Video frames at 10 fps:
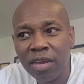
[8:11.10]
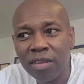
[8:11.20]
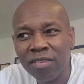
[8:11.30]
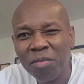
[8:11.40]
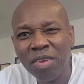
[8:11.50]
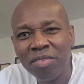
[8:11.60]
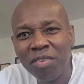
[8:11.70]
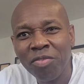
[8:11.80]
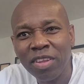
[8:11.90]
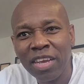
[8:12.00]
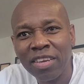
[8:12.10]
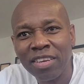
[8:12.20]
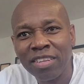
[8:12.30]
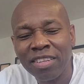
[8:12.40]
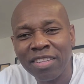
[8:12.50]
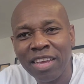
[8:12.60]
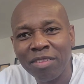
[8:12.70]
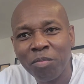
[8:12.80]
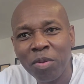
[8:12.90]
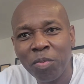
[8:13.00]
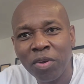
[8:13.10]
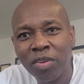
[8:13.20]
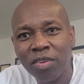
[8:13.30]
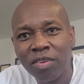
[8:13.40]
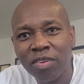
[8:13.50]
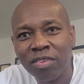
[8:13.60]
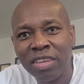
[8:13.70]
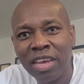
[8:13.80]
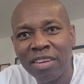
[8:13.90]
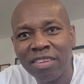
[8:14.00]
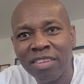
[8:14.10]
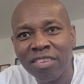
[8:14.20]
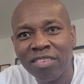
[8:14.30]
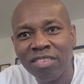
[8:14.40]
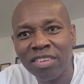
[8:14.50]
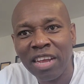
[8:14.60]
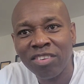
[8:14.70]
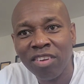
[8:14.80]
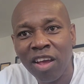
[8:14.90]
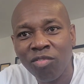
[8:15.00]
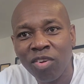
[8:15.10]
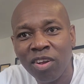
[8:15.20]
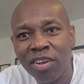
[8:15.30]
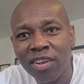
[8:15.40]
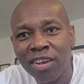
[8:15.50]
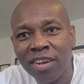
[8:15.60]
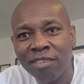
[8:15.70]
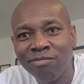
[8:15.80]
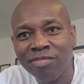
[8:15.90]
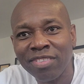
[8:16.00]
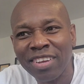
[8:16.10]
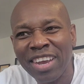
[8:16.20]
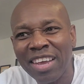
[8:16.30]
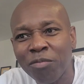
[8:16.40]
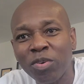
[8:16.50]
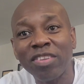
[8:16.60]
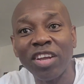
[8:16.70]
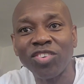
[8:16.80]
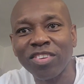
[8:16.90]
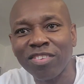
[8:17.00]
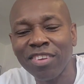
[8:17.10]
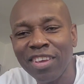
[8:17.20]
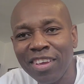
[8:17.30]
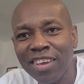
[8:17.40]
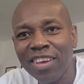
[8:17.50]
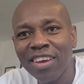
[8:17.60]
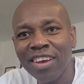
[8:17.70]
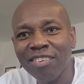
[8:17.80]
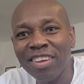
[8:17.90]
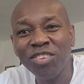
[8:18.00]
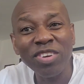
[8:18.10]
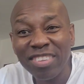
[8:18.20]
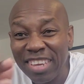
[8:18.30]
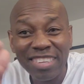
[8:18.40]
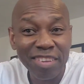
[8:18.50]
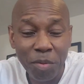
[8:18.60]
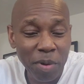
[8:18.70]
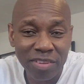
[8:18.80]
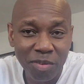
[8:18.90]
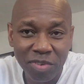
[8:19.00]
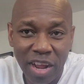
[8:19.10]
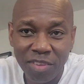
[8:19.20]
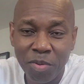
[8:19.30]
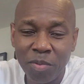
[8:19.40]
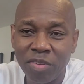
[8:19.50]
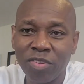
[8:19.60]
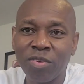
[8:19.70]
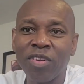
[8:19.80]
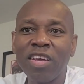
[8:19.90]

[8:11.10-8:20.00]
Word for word: sometimes I feel like that people that listen to that genre, uh, they're kind of pretentious. Uh, and you can say the same about some jazz people too.